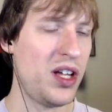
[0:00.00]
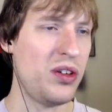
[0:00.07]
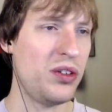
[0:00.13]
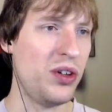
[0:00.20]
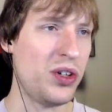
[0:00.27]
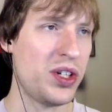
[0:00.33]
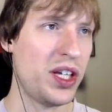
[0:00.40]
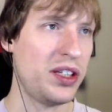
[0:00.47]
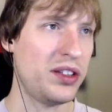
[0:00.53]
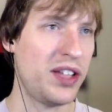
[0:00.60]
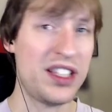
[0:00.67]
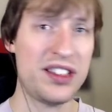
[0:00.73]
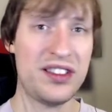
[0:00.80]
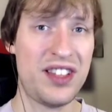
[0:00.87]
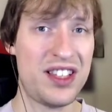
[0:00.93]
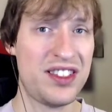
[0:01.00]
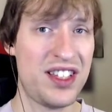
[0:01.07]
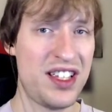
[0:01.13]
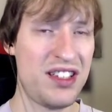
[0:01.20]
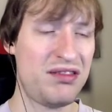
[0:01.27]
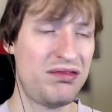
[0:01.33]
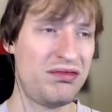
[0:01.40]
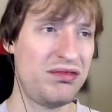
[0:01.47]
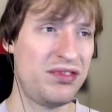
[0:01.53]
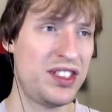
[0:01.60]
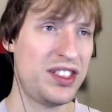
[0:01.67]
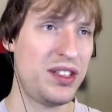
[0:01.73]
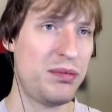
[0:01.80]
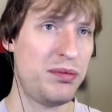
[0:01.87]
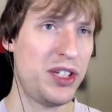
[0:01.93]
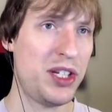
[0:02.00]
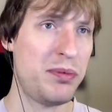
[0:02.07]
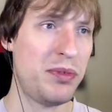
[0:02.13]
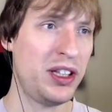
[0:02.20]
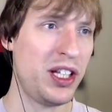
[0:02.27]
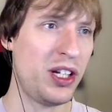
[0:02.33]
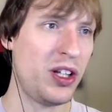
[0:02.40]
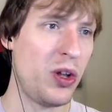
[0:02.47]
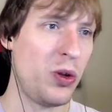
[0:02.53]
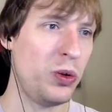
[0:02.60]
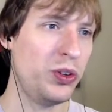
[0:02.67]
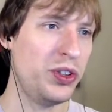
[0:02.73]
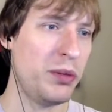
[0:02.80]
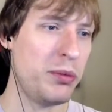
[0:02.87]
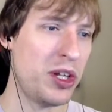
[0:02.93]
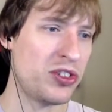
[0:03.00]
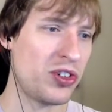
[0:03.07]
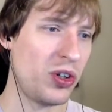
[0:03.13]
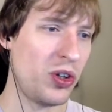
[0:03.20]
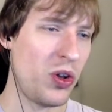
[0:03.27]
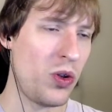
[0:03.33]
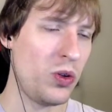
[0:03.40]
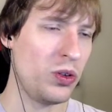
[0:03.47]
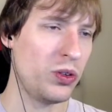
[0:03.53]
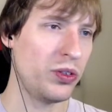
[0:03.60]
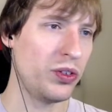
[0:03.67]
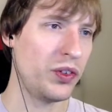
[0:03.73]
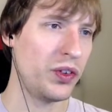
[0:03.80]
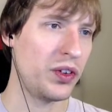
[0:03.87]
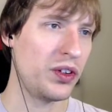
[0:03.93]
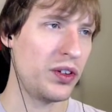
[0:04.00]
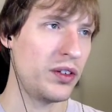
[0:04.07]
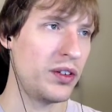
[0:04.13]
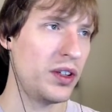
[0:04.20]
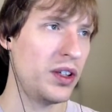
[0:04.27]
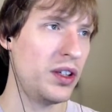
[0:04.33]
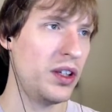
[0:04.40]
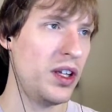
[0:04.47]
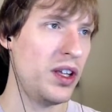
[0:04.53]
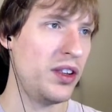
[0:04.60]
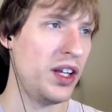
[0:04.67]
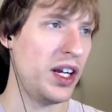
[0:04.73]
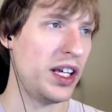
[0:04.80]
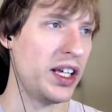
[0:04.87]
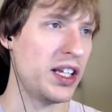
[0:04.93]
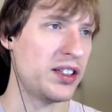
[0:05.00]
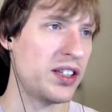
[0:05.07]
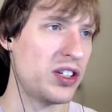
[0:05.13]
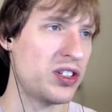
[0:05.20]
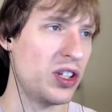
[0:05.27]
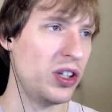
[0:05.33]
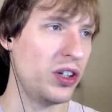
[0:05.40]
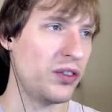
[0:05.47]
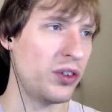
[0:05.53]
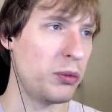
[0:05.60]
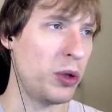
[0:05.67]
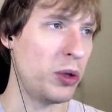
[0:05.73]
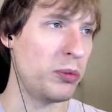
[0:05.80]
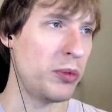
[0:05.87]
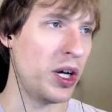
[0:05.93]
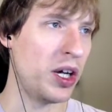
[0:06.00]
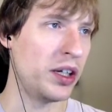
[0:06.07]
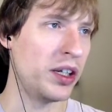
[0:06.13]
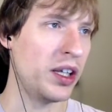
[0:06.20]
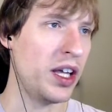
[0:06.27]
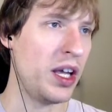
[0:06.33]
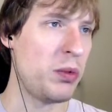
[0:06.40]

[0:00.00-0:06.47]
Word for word: Oh, okay. That That's it? Just some little old dimensional holes? Then I guess I should look for Bulbmon.